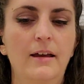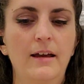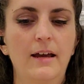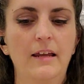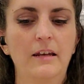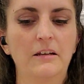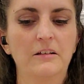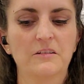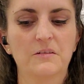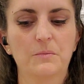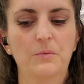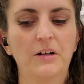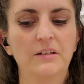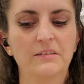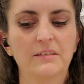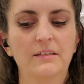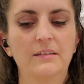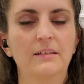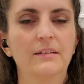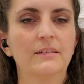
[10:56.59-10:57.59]
and
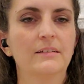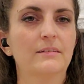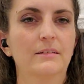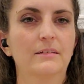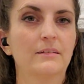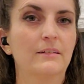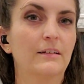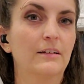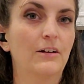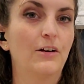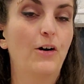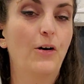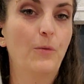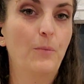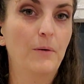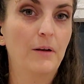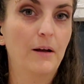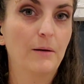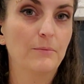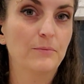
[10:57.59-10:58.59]
expressing this is going to
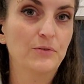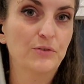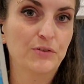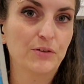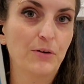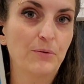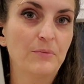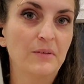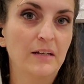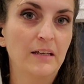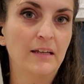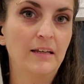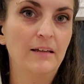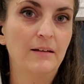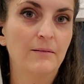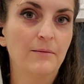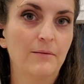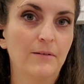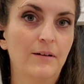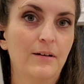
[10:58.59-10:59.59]
open up so many